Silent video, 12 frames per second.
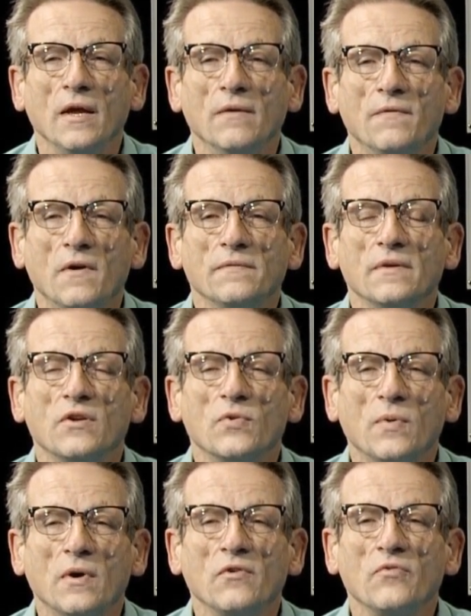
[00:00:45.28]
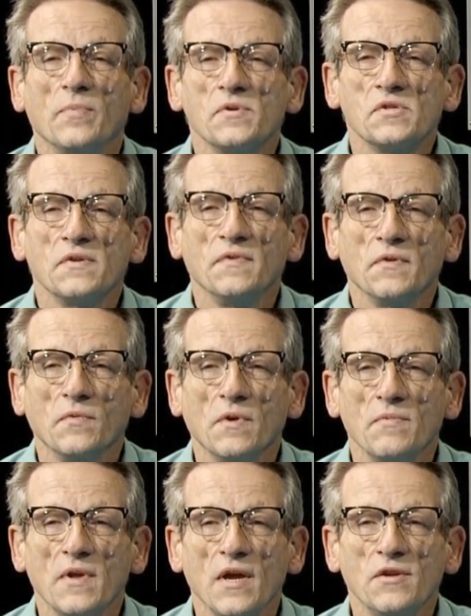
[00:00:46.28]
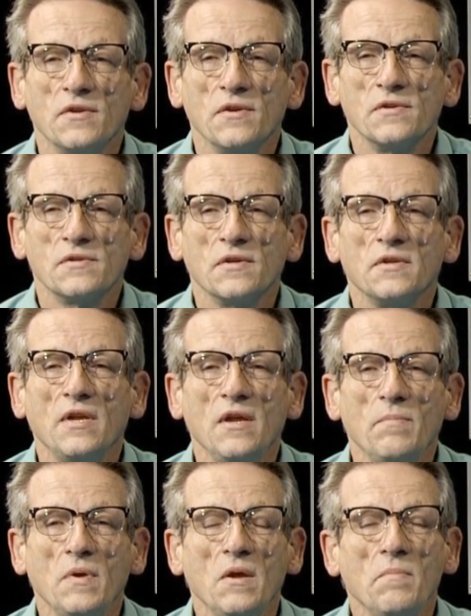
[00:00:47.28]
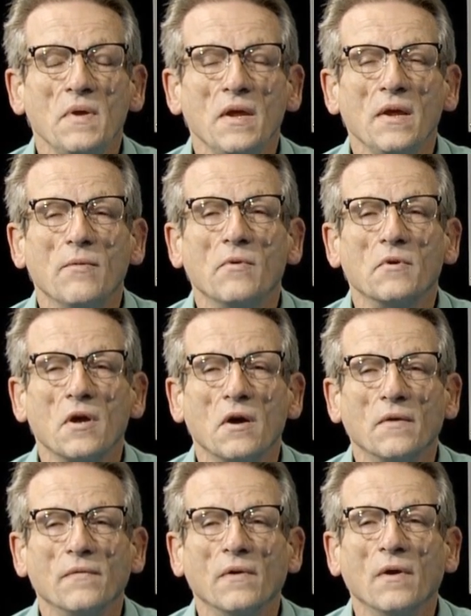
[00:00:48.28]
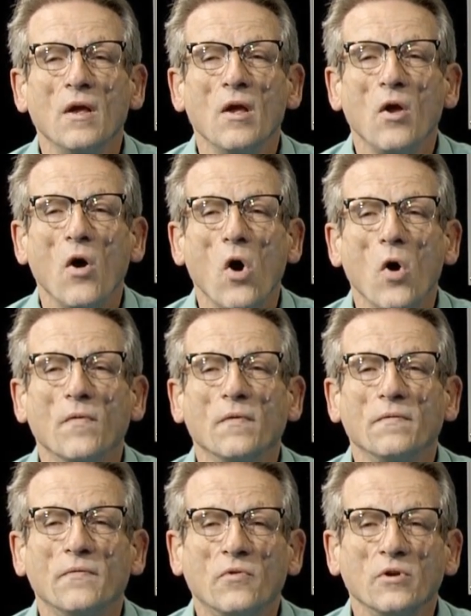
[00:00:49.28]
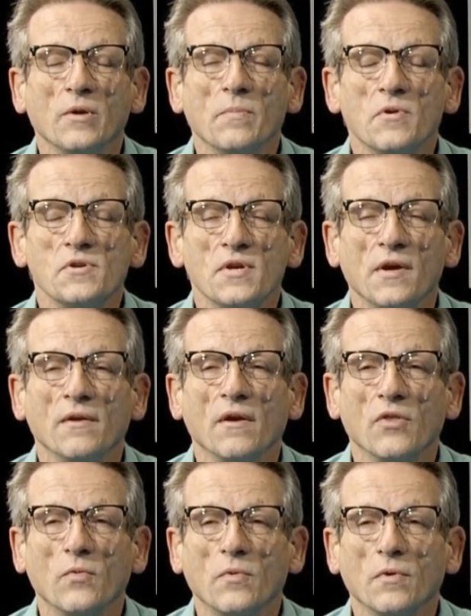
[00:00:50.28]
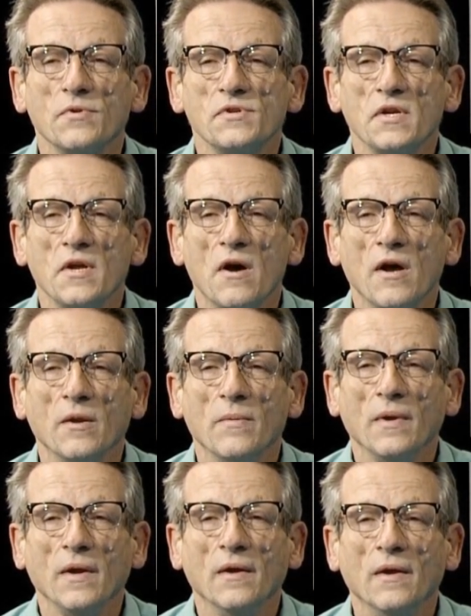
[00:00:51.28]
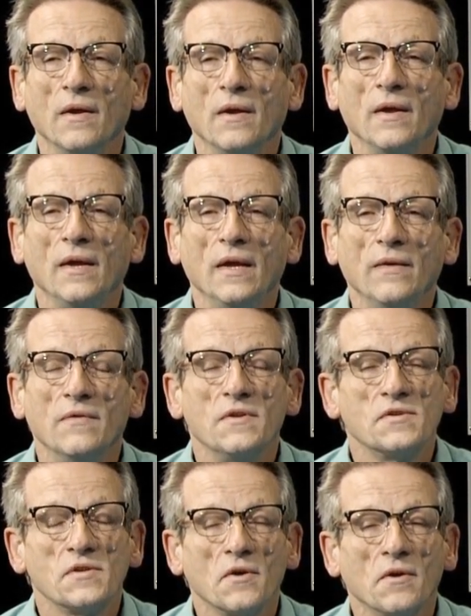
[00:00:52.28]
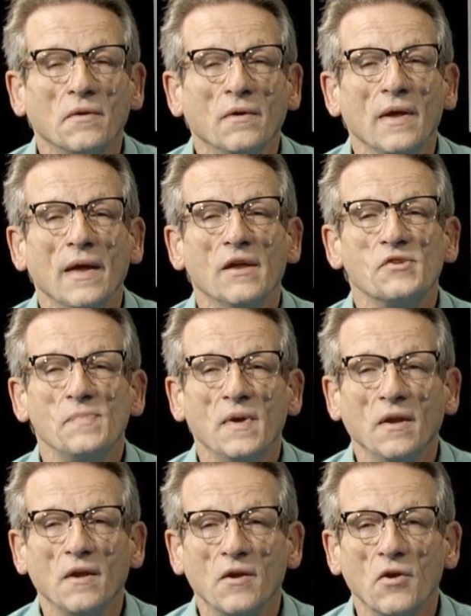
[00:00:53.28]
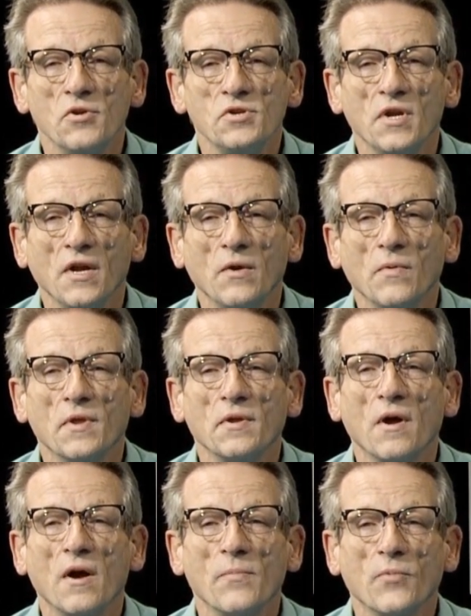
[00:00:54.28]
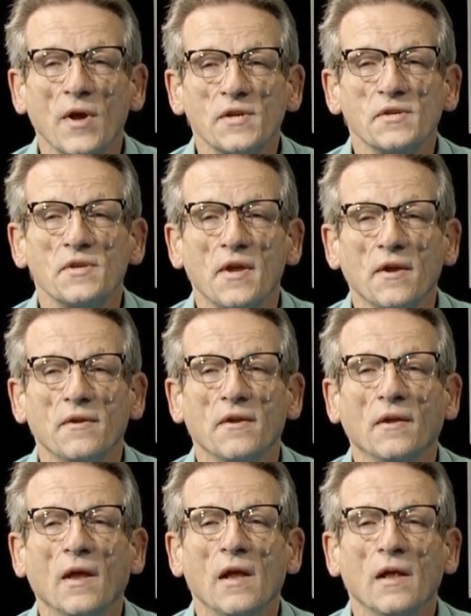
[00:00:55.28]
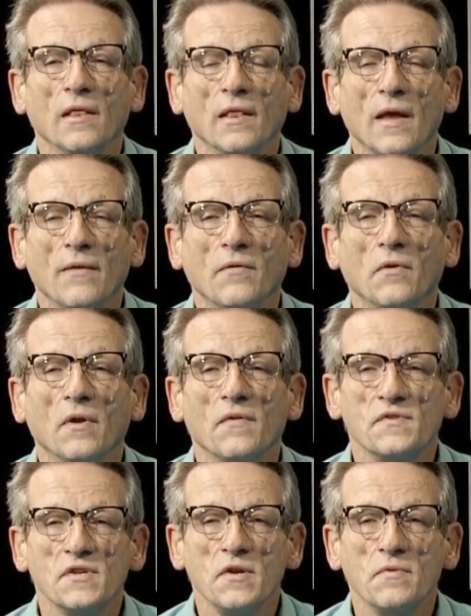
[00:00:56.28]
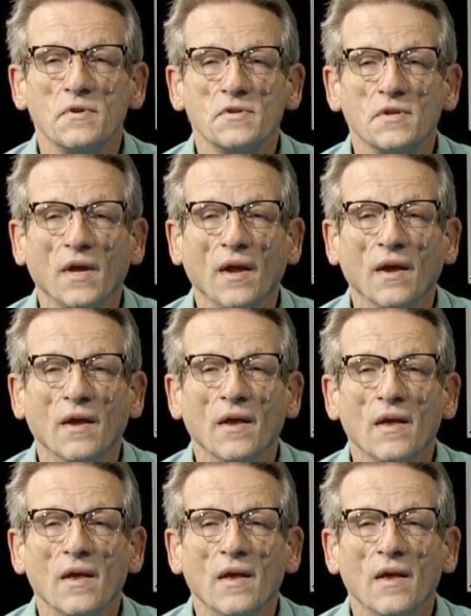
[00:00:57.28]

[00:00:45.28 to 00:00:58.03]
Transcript: Involving 12 Pacific Rim nations, the TPP will cover over 40% of the world's economy. Even so, it's being negotiated with an unprecedented level of secrecy.